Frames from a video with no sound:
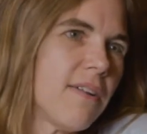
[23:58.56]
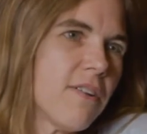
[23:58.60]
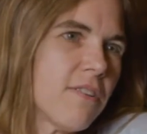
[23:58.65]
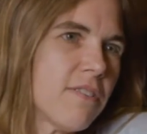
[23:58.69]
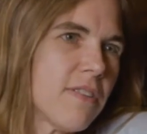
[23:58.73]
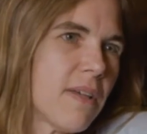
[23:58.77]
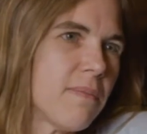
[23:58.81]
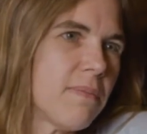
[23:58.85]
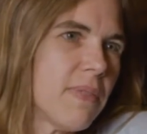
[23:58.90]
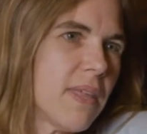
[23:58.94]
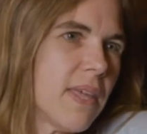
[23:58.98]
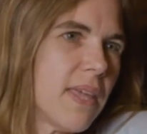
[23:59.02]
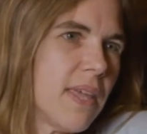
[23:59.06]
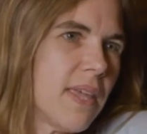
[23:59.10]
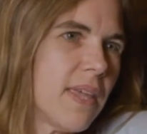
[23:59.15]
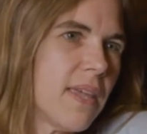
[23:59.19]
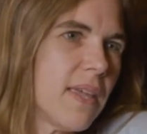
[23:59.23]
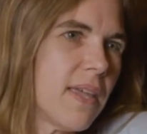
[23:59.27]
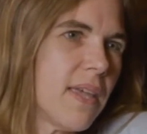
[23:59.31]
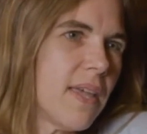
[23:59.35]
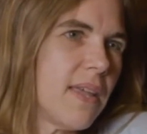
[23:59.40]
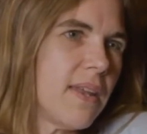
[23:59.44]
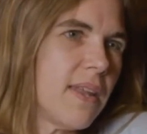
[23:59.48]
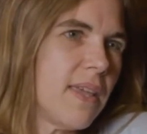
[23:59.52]
or
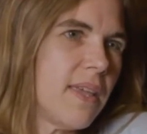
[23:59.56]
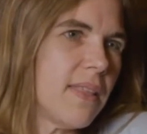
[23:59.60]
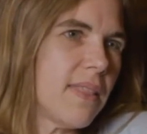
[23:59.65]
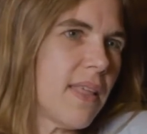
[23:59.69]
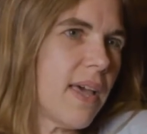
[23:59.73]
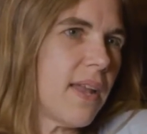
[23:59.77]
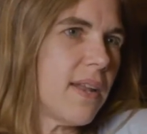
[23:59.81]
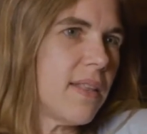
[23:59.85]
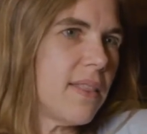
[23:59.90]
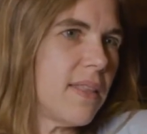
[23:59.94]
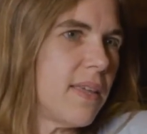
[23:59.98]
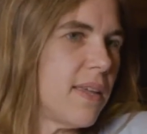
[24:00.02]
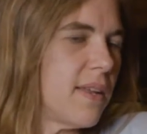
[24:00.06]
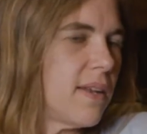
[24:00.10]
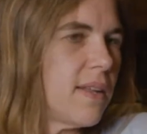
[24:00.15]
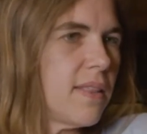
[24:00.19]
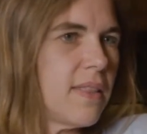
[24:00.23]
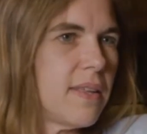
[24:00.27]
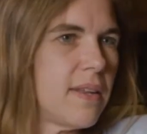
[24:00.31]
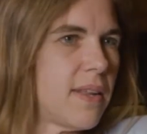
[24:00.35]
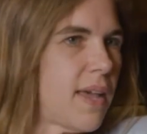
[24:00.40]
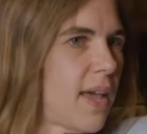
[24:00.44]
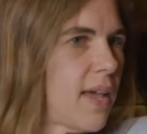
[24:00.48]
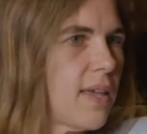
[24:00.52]
something and eat that at the end of
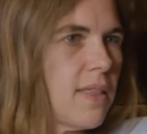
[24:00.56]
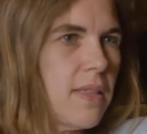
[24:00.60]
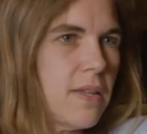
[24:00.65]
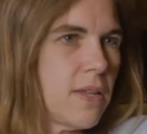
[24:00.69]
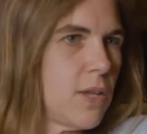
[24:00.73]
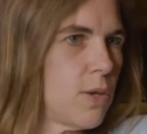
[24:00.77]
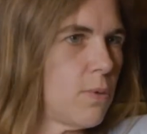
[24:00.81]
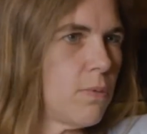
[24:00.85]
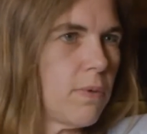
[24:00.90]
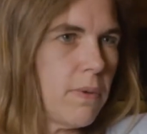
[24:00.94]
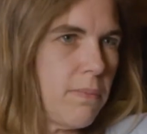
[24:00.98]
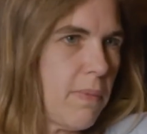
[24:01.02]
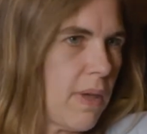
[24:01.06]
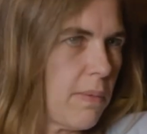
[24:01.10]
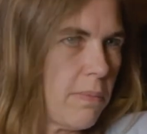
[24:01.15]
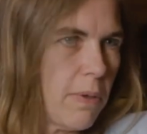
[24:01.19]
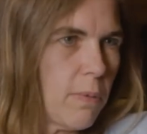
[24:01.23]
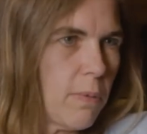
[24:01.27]
the day, then you would maybe